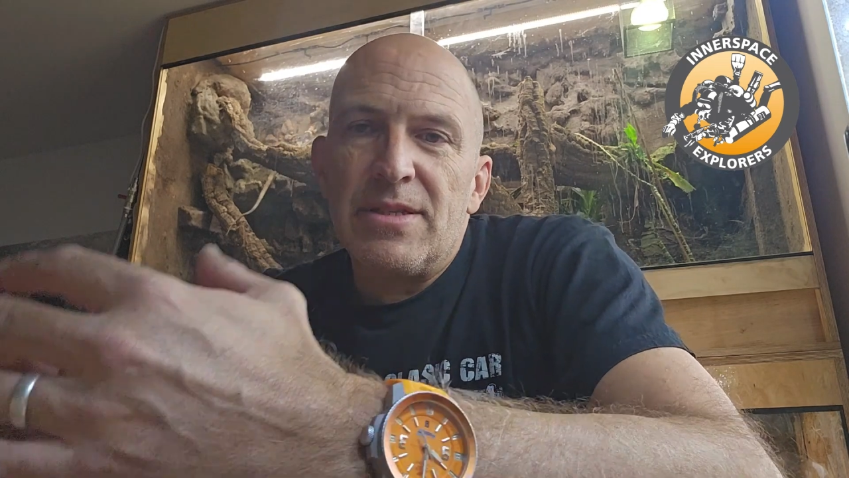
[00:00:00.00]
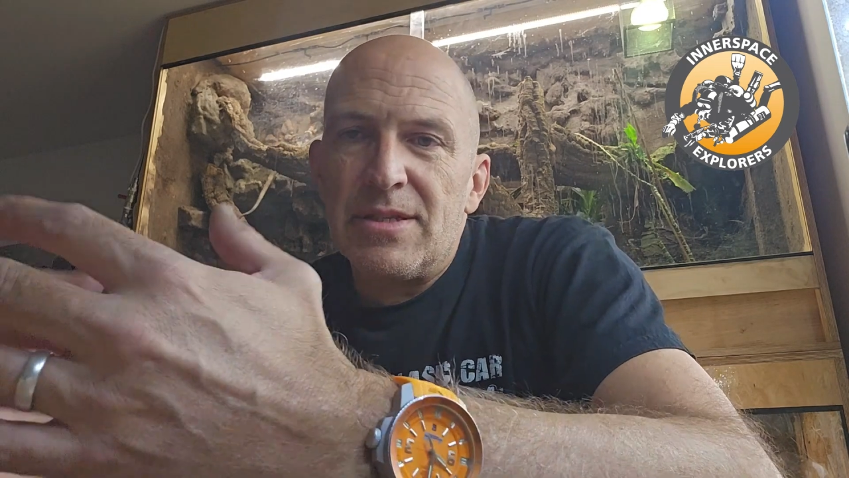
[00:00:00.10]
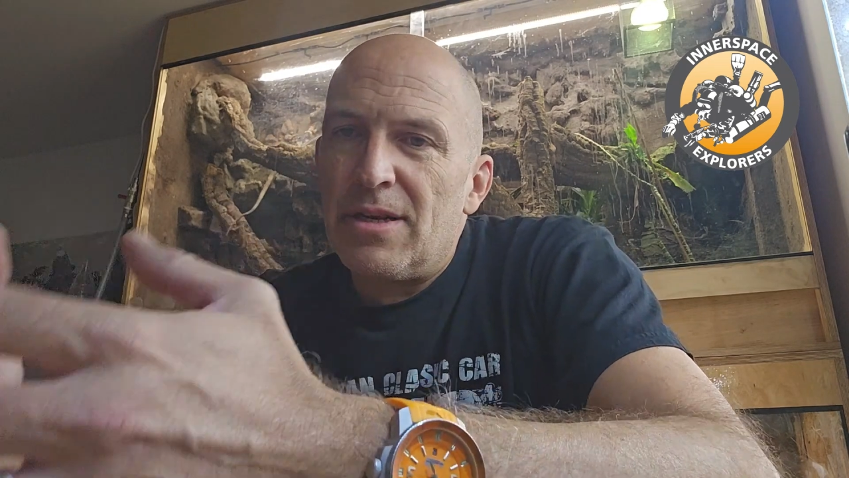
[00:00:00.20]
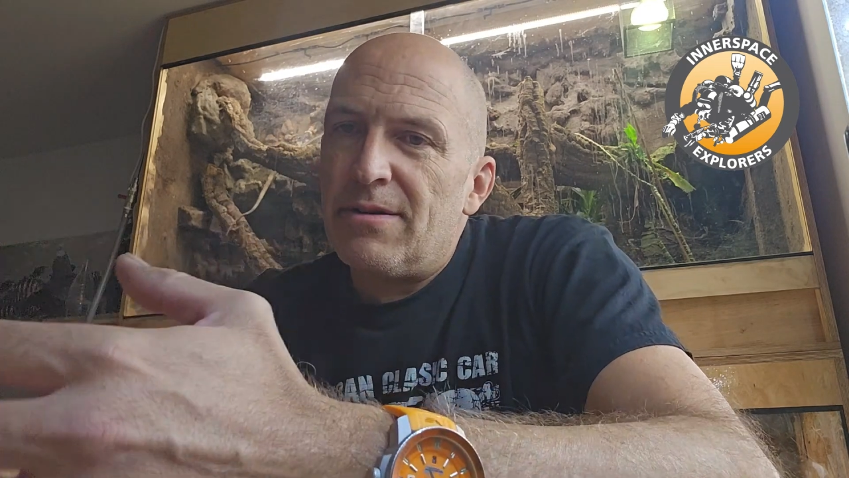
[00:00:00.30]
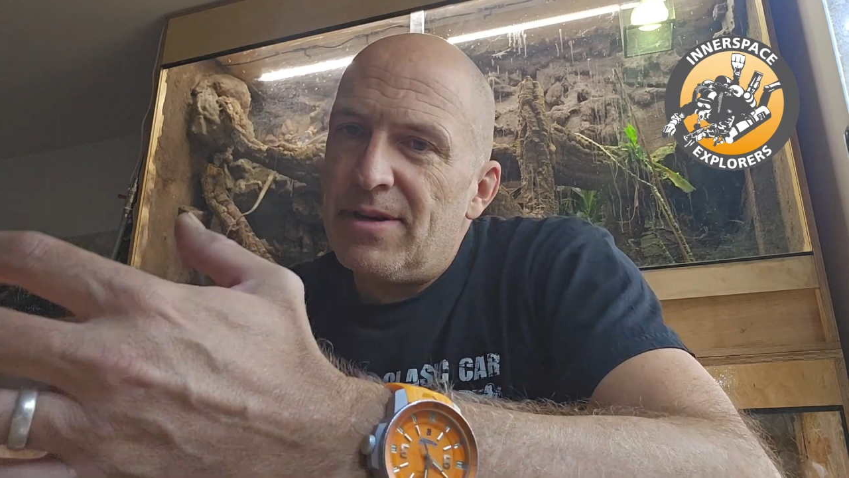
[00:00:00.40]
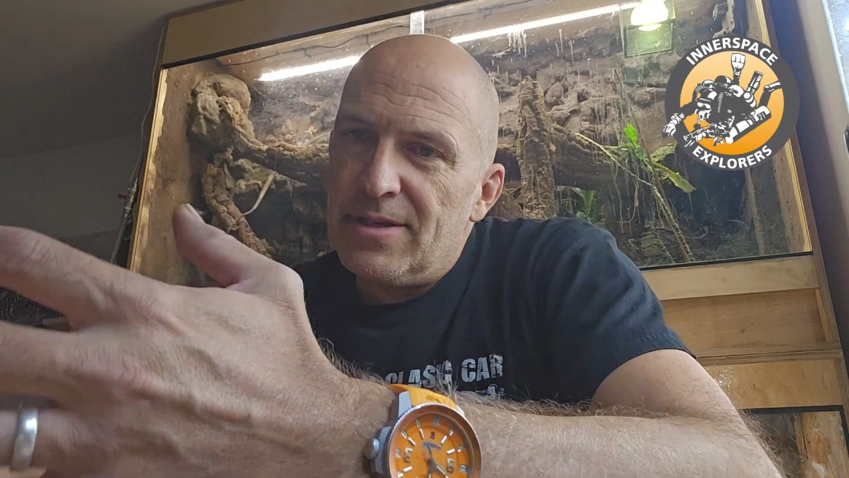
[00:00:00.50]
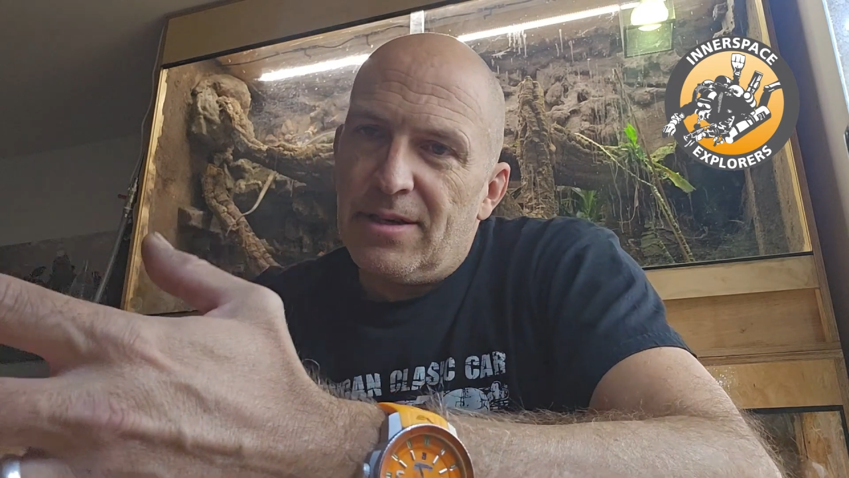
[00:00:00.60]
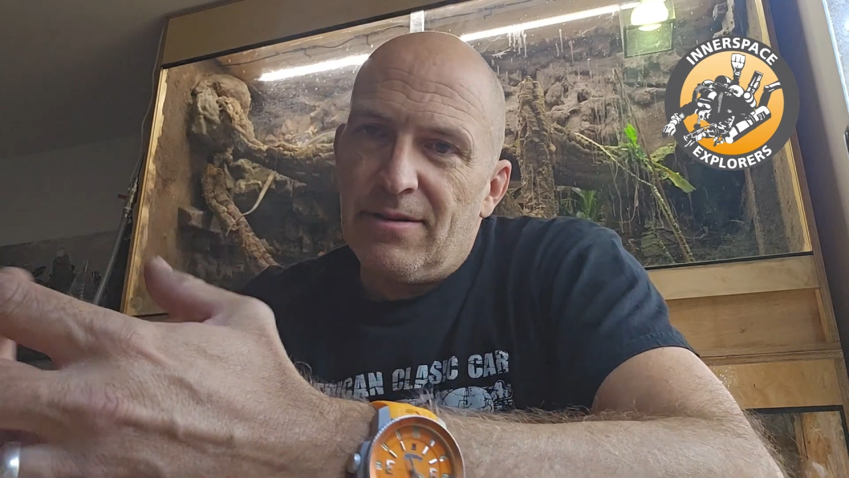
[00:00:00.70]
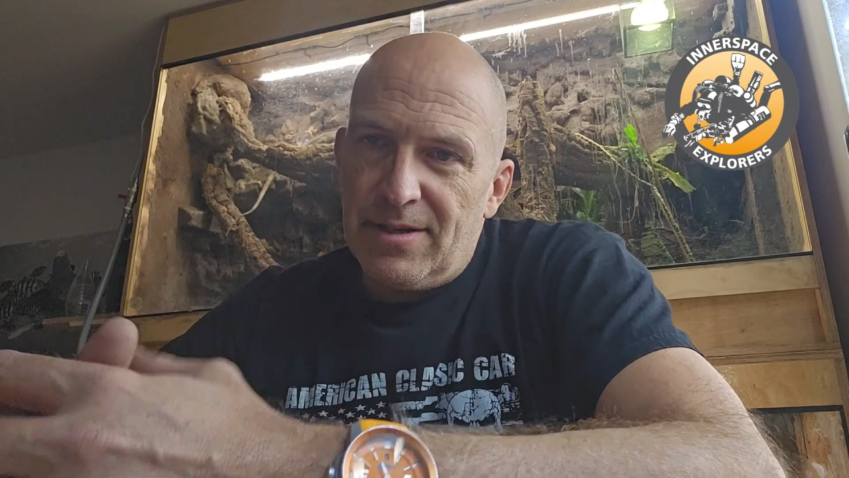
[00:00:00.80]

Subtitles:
etc., etc.,